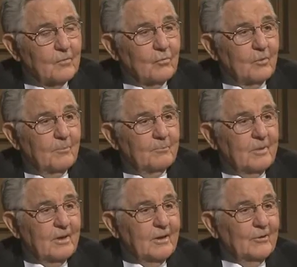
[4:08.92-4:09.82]
Well,
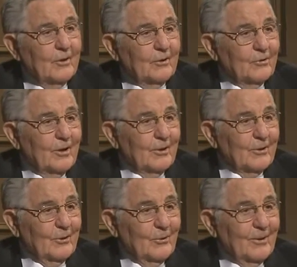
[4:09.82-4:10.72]
being in that
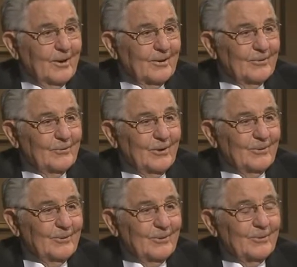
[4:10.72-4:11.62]
category, I can tell
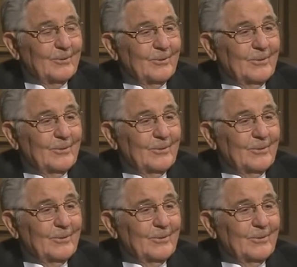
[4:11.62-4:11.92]
you that